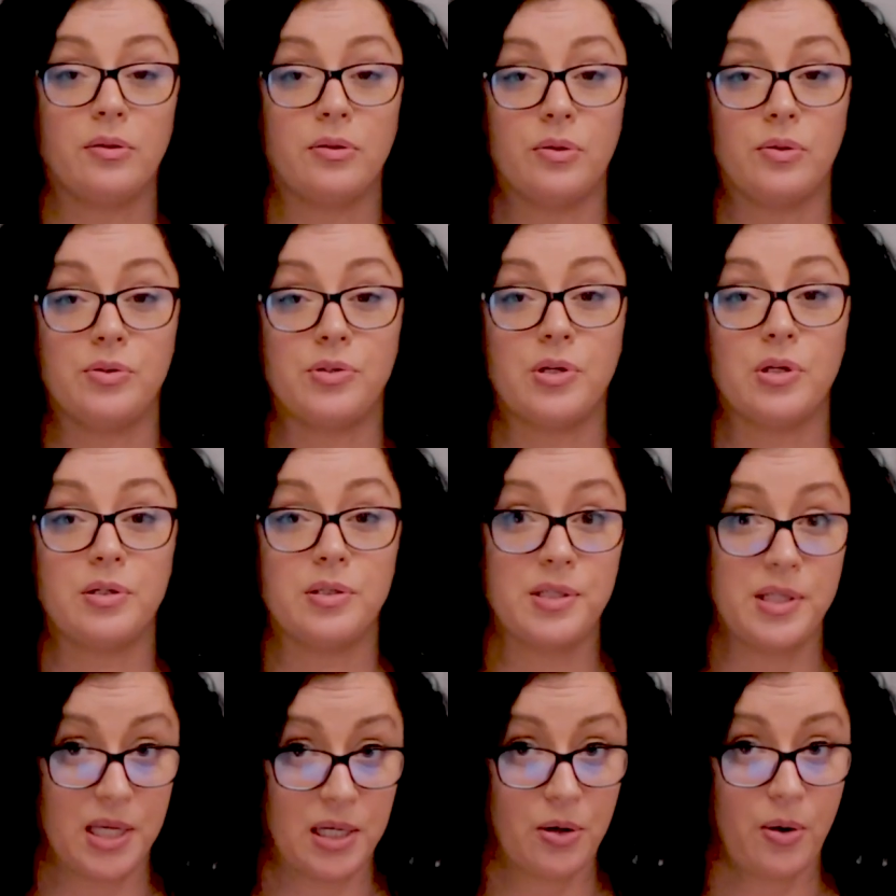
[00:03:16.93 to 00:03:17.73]
Those are
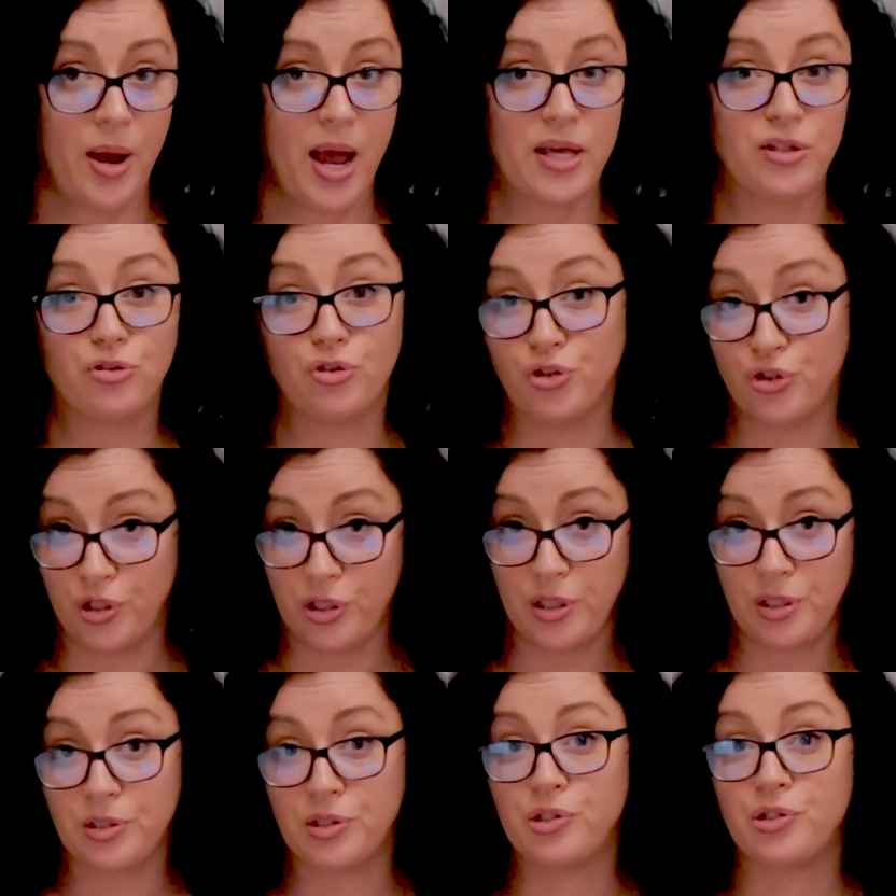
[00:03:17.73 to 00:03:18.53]

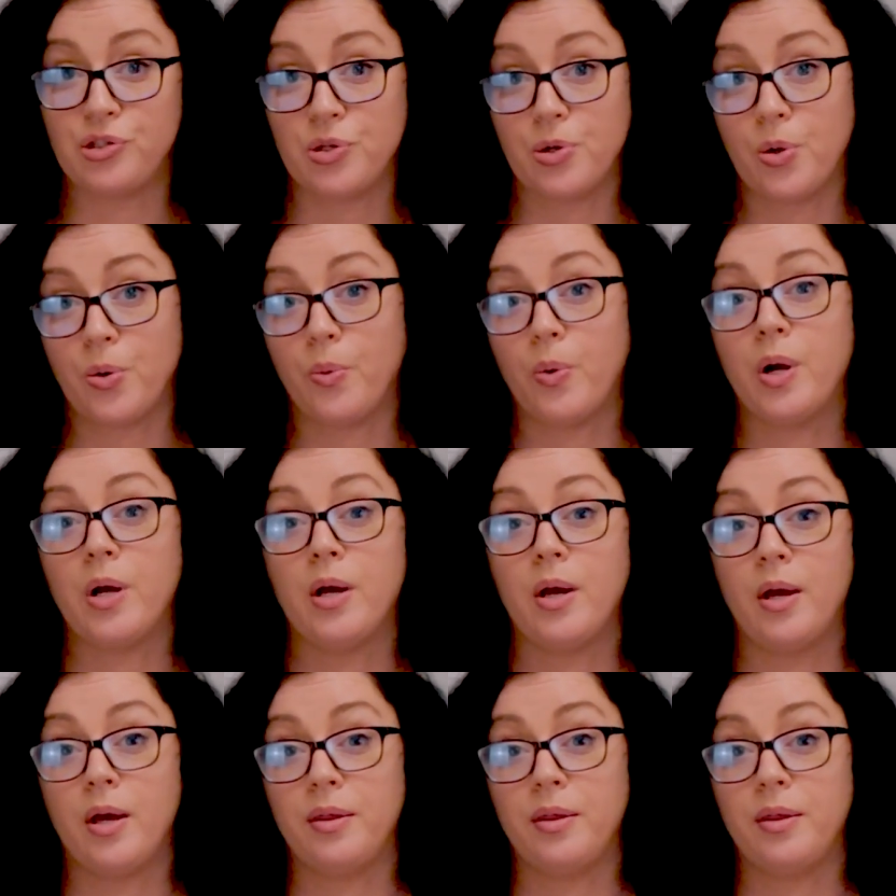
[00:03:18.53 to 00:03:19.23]
xenoestrogens, so